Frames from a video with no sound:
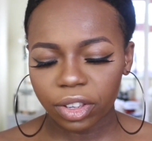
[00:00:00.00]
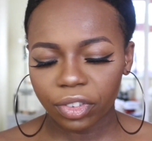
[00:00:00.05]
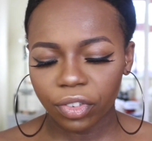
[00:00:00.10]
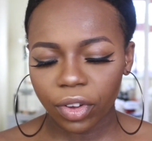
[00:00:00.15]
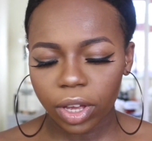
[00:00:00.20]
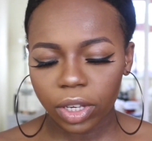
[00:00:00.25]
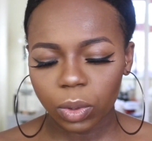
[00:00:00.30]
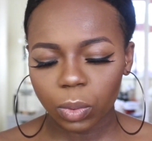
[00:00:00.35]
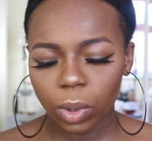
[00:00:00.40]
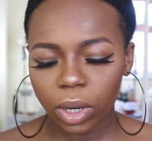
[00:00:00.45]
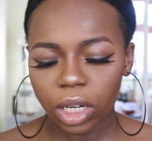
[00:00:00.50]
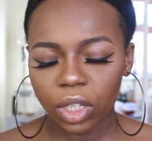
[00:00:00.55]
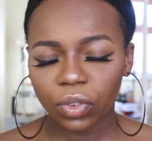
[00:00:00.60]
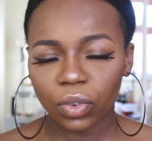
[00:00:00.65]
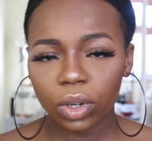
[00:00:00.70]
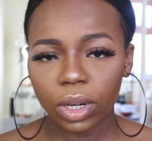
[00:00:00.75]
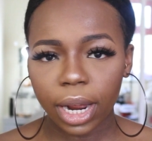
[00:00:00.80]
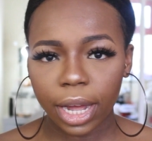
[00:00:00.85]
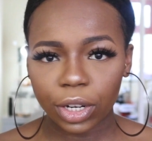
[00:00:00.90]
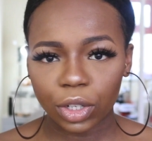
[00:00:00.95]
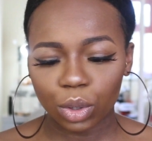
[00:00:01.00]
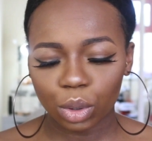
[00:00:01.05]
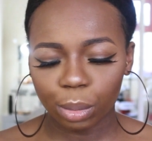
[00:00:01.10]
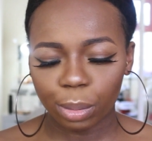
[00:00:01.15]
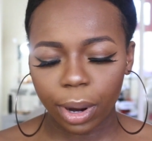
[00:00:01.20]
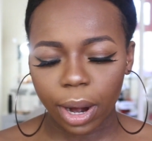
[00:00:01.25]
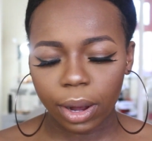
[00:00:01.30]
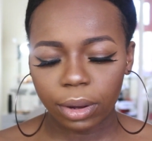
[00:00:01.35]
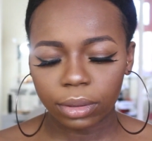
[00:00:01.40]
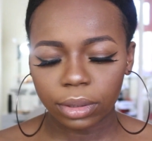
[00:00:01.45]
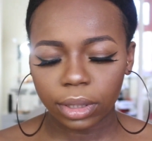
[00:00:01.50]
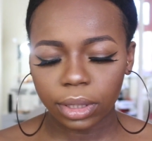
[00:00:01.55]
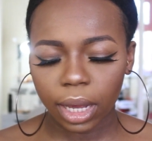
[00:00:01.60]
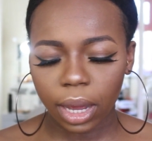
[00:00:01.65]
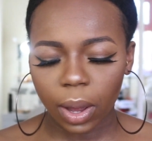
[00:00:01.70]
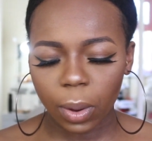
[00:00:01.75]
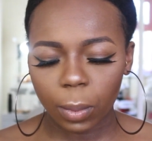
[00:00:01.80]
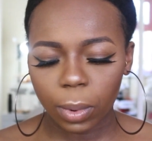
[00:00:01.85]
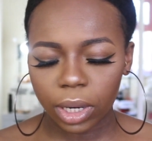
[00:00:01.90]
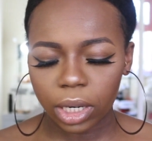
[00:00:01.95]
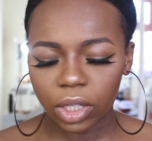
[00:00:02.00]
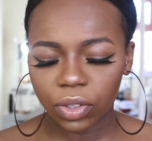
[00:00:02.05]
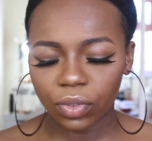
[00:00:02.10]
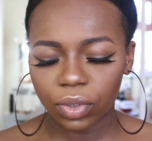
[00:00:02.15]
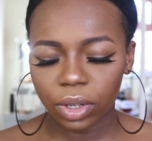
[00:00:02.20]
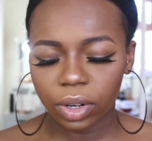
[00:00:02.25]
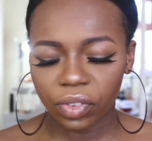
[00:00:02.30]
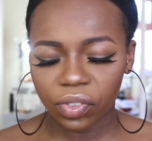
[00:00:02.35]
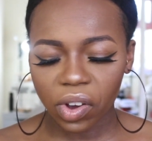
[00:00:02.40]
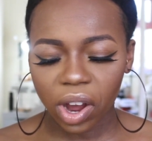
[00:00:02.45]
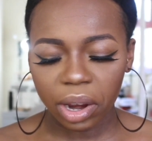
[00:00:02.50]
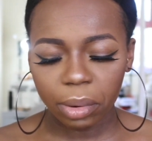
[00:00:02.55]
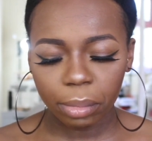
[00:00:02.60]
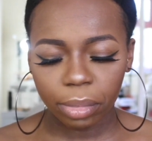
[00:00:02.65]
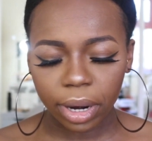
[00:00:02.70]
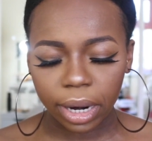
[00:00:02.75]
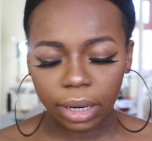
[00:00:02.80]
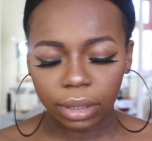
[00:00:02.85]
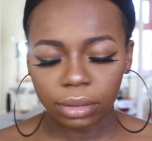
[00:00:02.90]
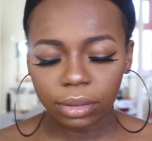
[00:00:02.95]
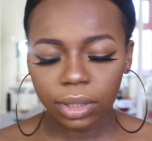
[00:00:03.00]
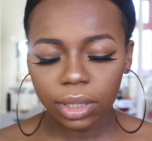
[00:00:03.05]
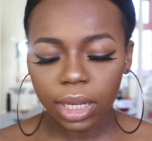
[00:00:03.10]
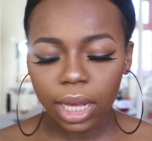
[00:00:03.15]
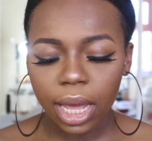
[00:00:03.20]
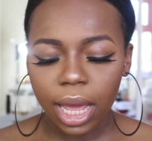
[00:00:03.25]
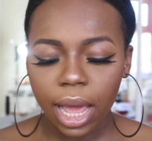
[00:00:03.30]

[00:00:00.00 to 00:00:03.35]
The first one is for natural brows. Second one is for defined brows.